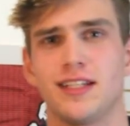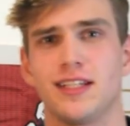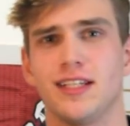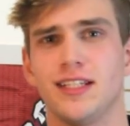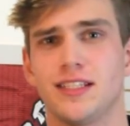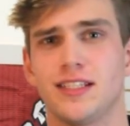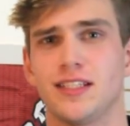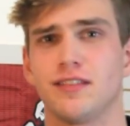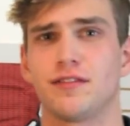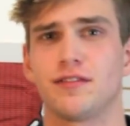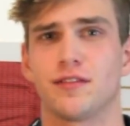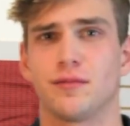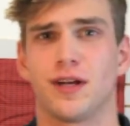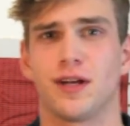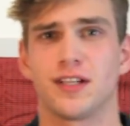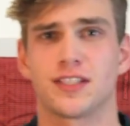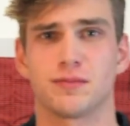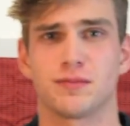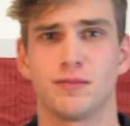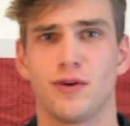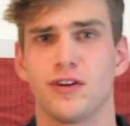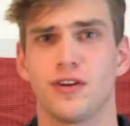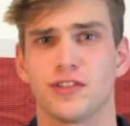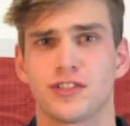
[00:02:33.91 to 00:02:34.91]
easy for my
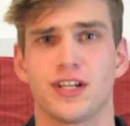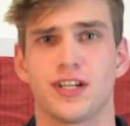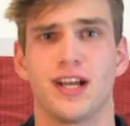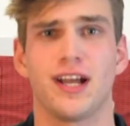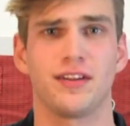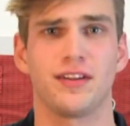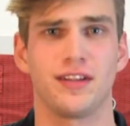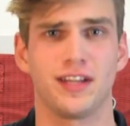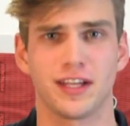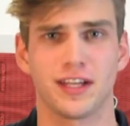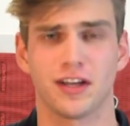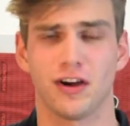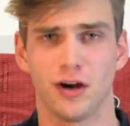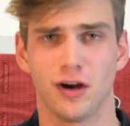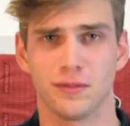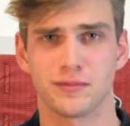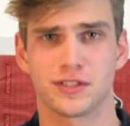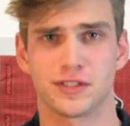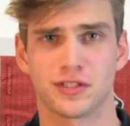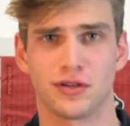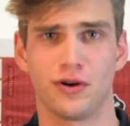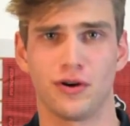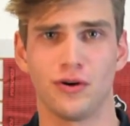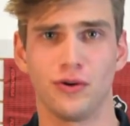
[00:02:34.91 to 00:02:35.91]
small childlike arms
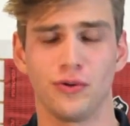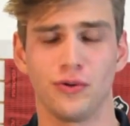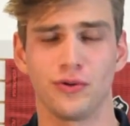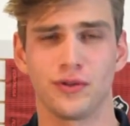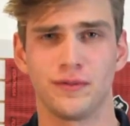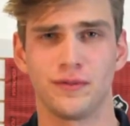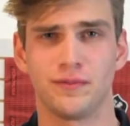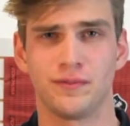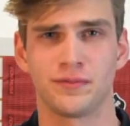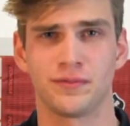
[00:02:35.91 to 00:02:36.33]
to hold.